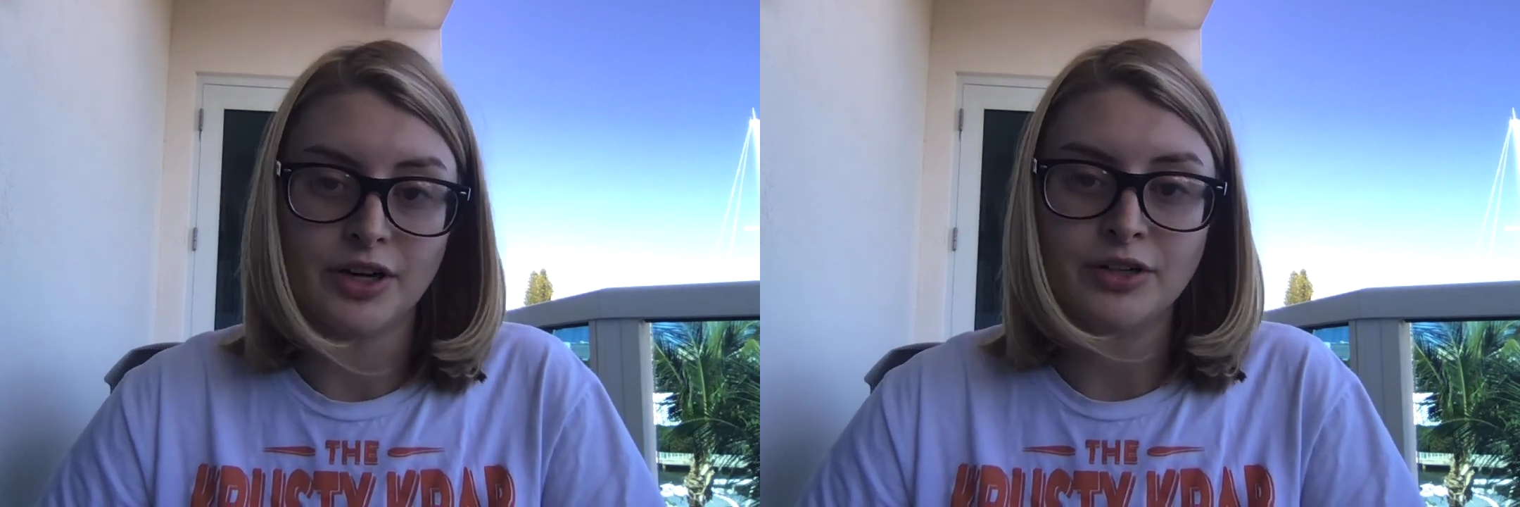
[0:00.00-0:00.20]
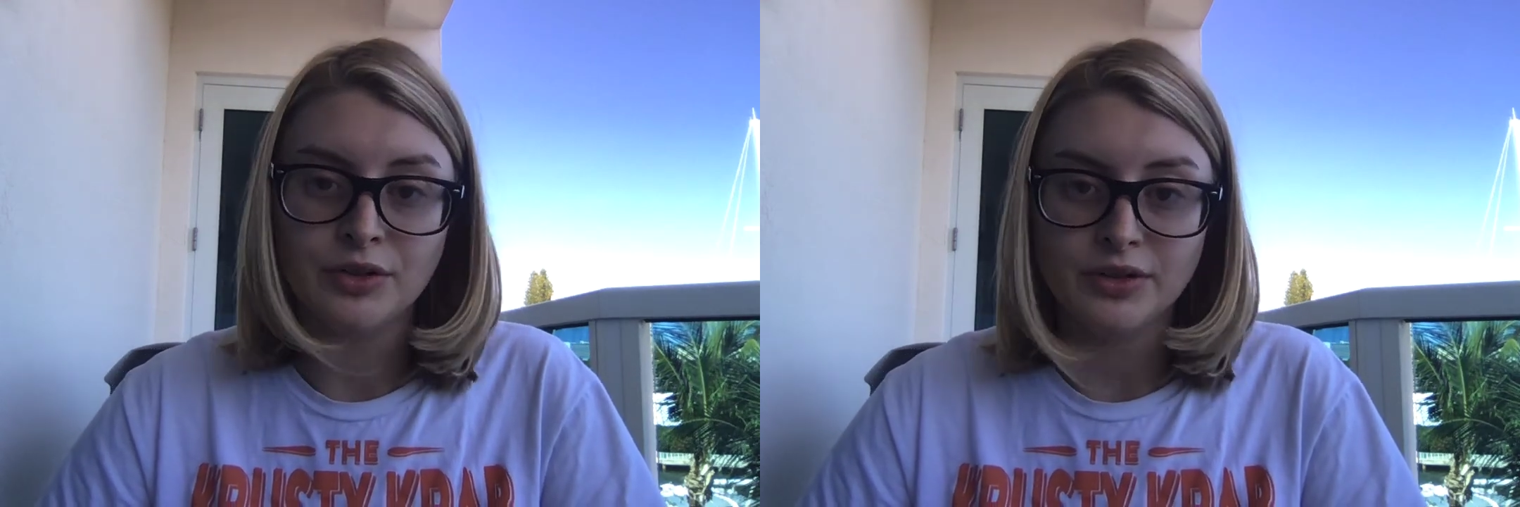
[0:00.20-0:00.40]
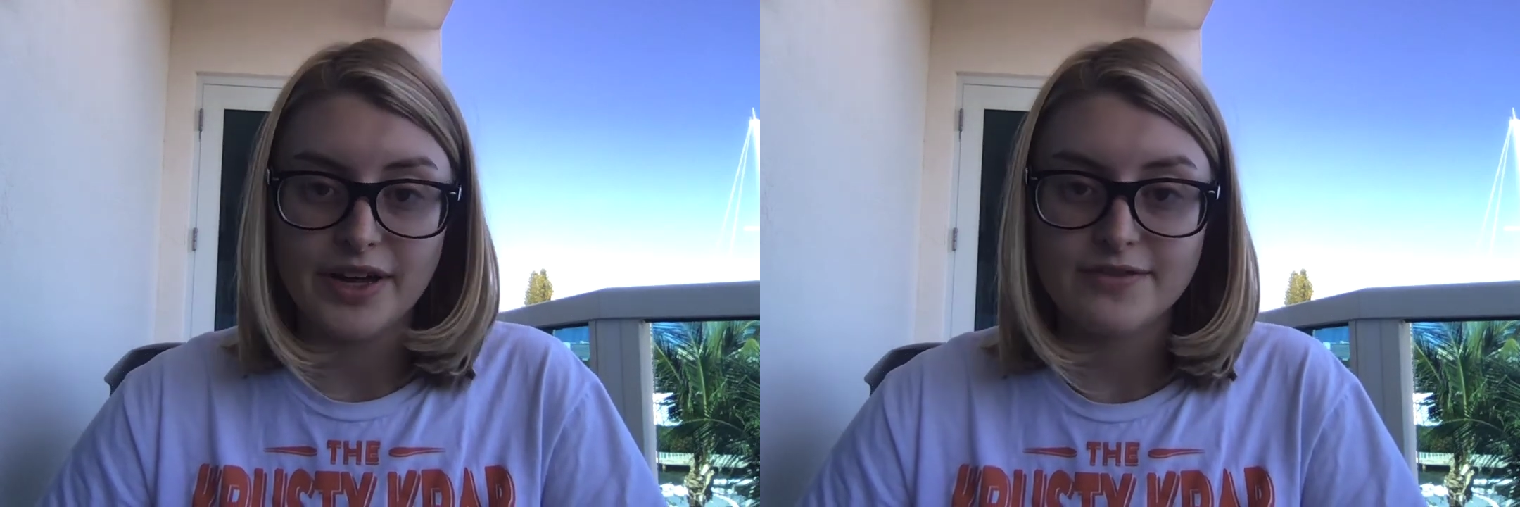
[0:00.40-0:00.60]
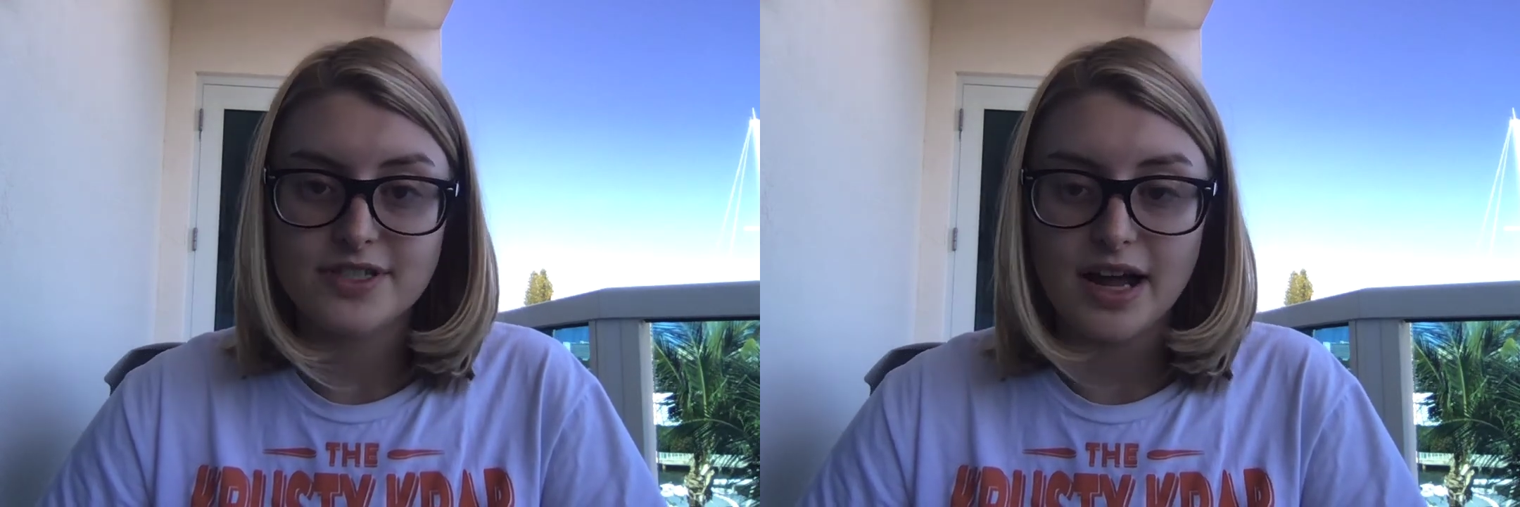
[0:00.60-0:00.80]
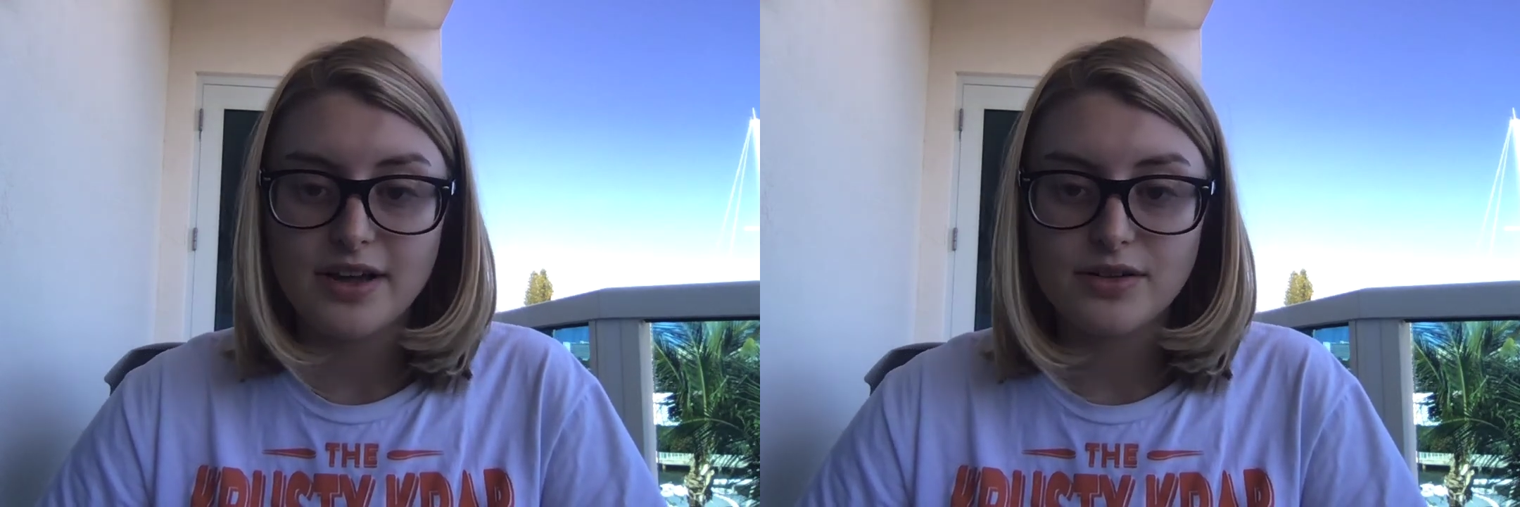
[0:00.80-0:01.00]
unknown
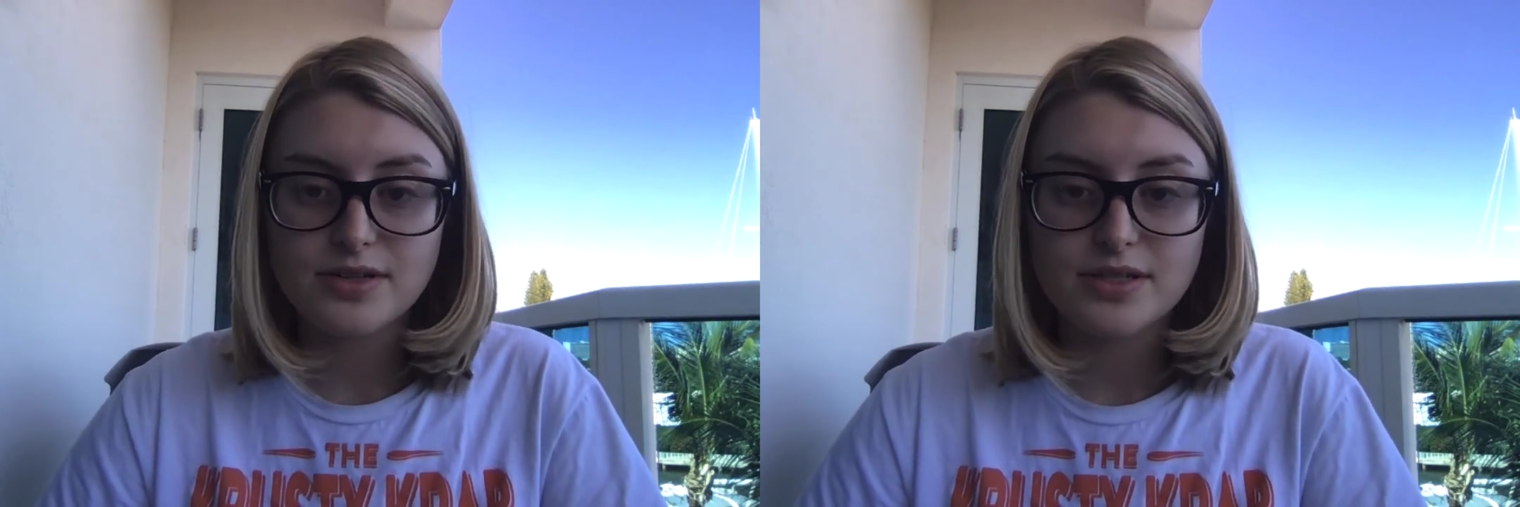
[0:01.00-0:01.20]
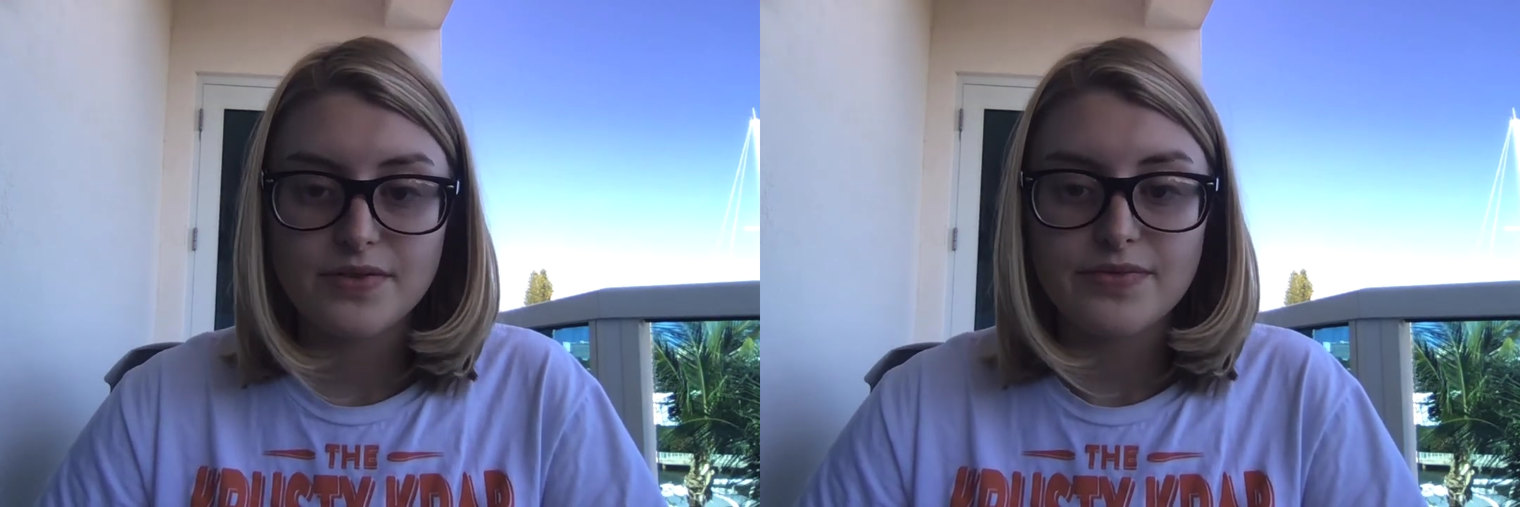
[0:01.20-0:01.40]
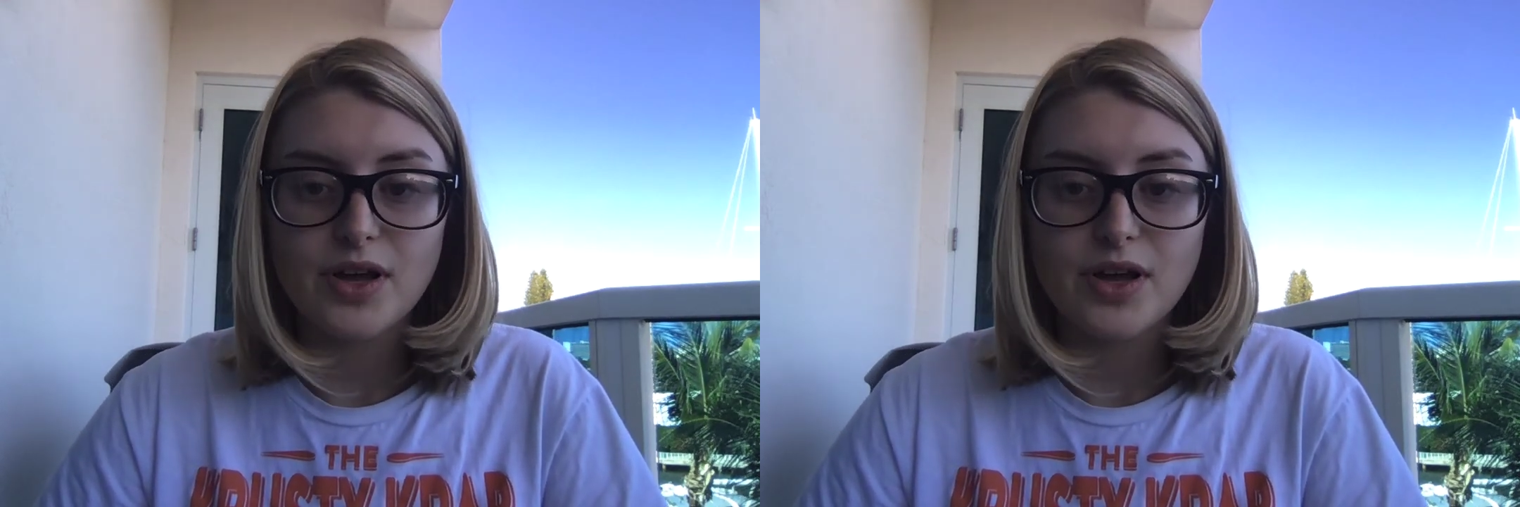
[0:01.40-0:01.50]
lifestyles.